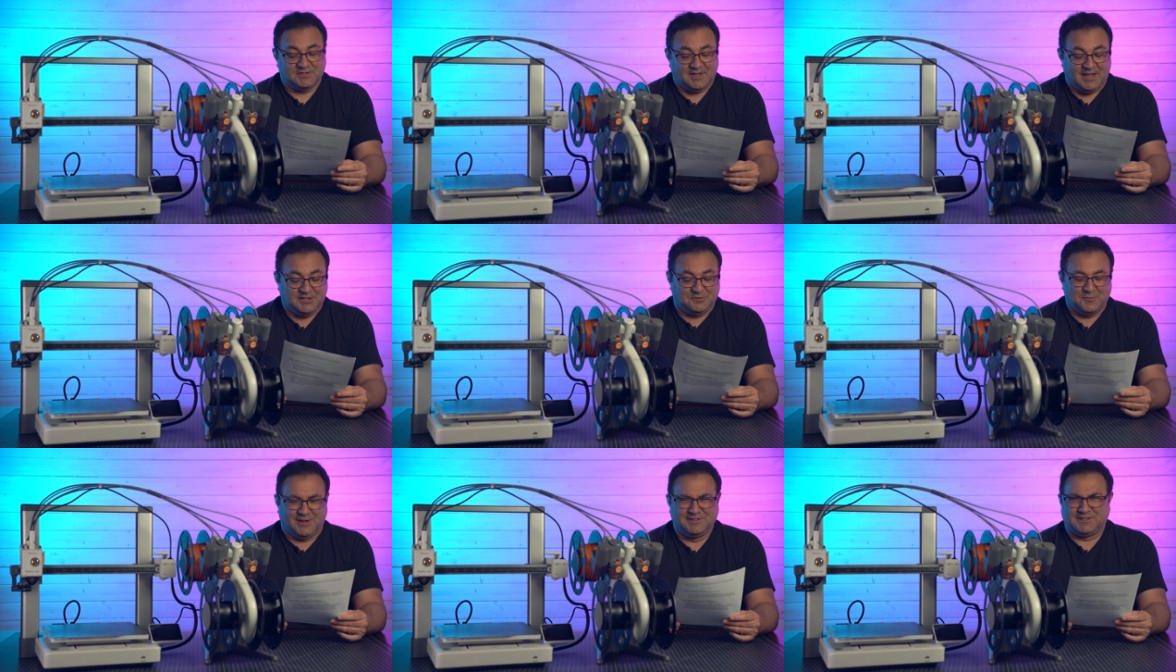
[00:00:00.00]

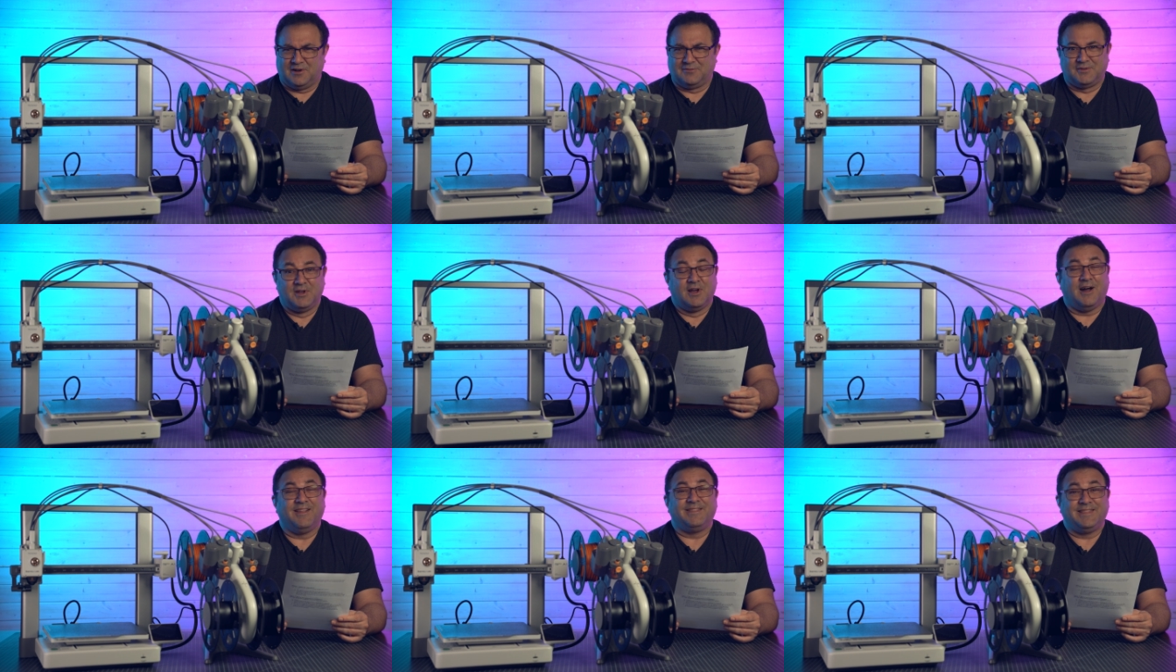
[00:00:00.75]
aged myself
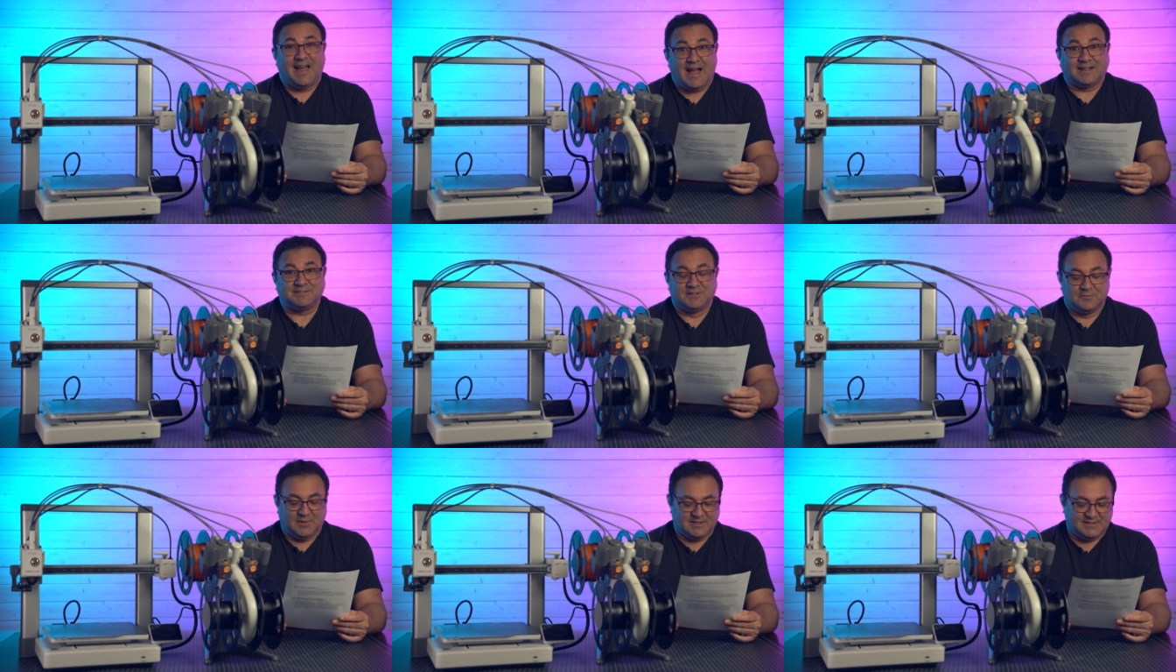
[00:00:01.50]
a lot
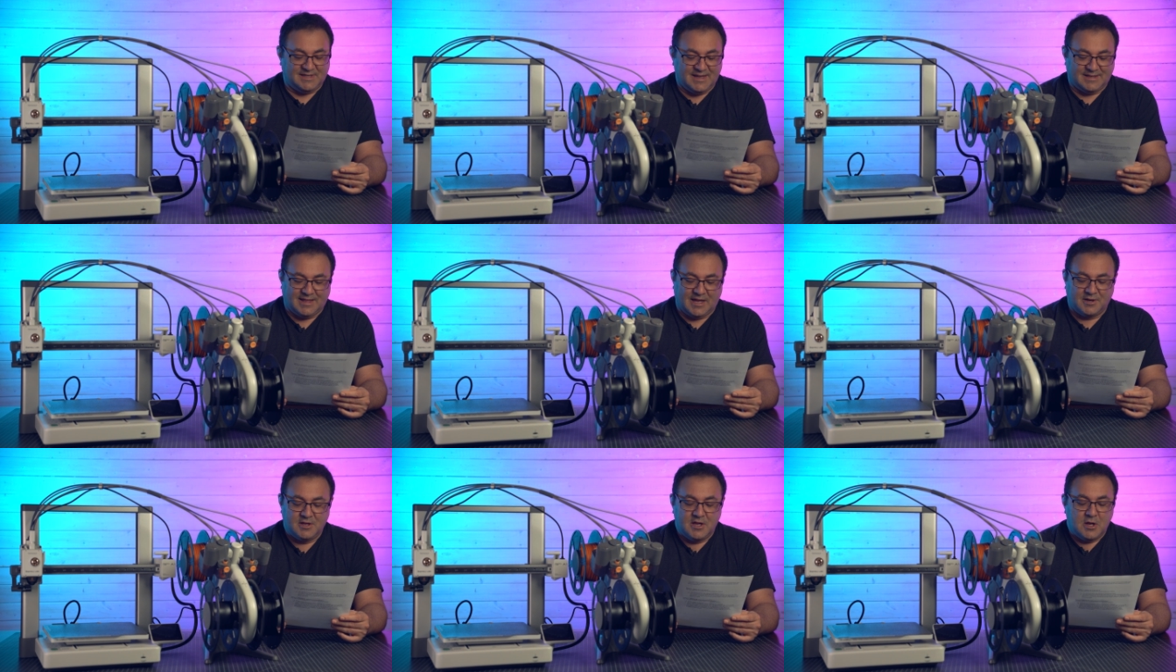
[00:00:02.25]
by saying that,